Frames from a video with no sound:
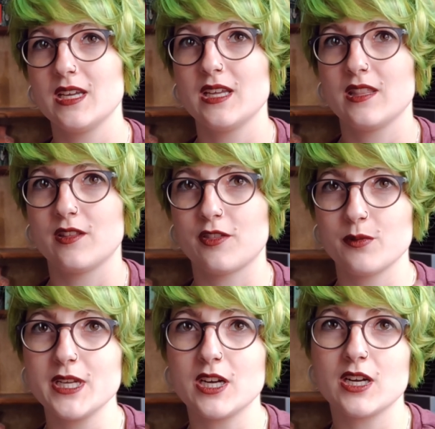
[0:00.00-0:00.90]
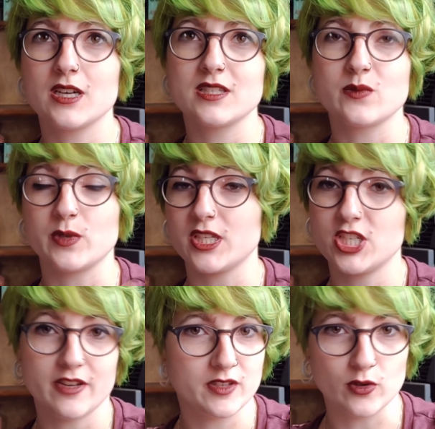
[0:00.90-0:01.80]
The 3 cards will each
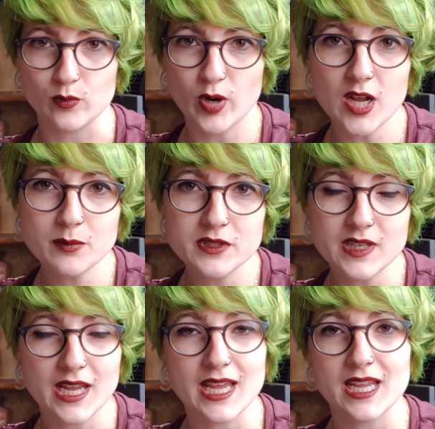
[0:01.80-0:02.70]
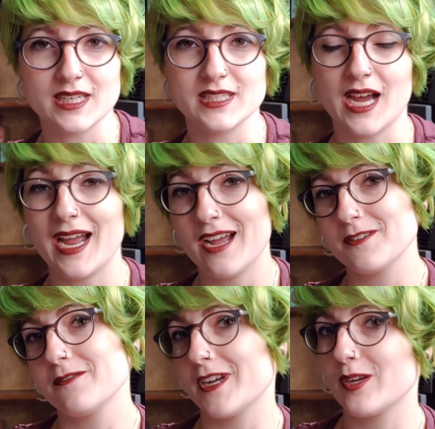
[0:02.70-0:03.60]
have their own prompt, and I have to
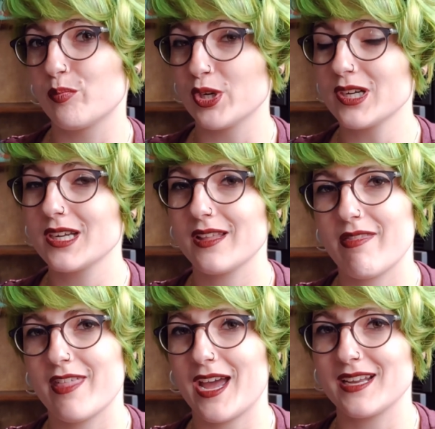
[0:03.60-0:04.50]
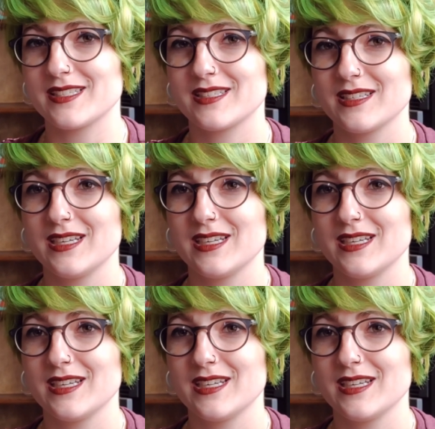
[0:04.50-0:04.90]
find a book that